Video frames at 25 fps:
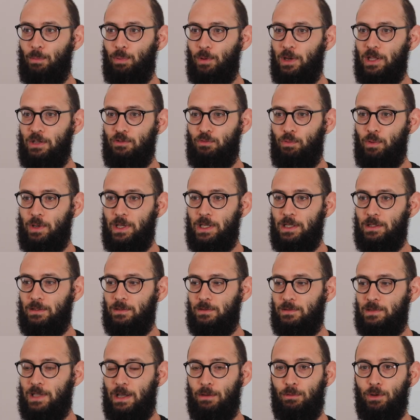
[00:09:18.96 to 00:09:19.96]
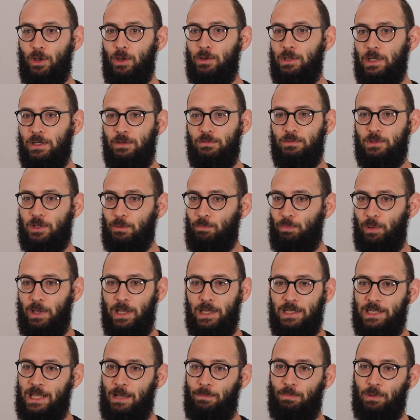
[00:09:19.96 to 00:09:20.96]
I believe we downloaded,
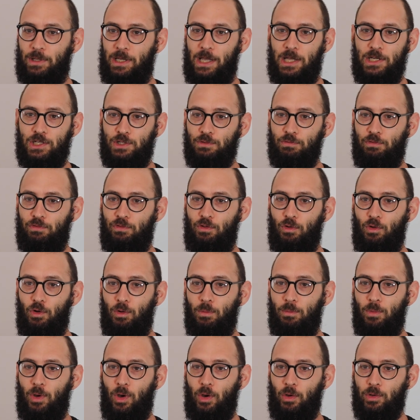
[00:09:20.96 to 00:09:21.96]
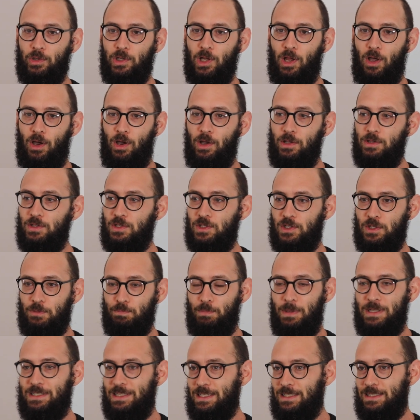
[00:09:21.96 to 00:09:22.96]
completed an application form online,
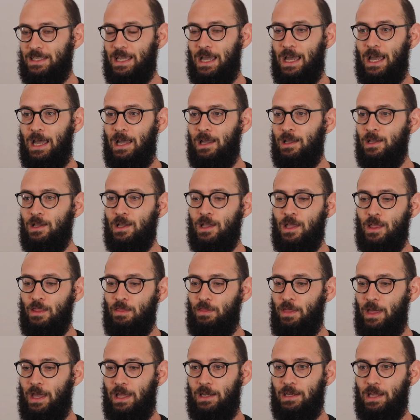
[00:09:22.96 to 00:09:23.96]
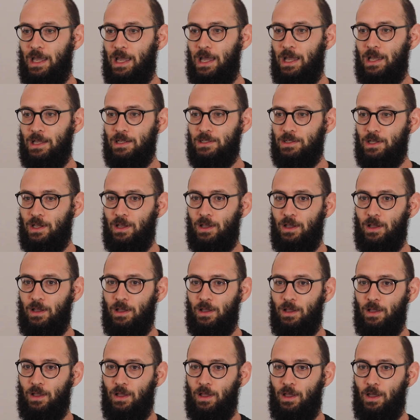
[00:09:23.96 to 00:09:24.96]
submitted that, then had
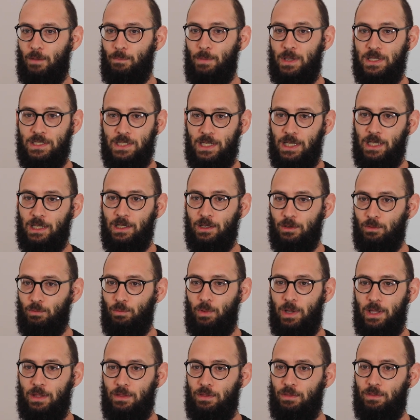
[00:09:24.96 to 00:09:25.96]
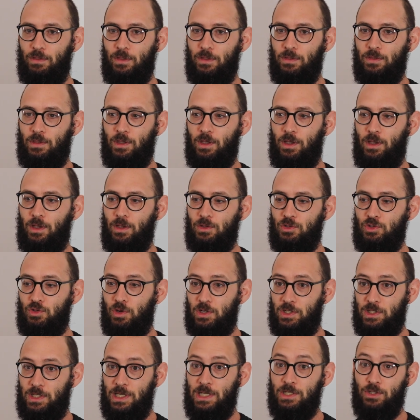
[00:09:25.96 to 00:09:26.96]
a meeting with the
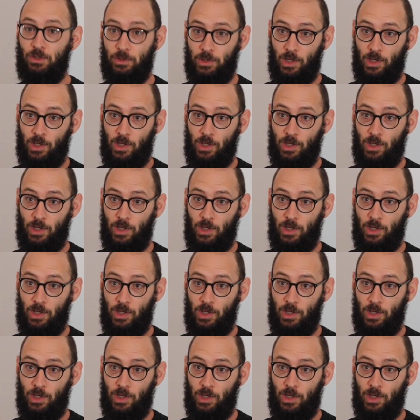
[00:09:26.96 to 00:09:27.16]
trustees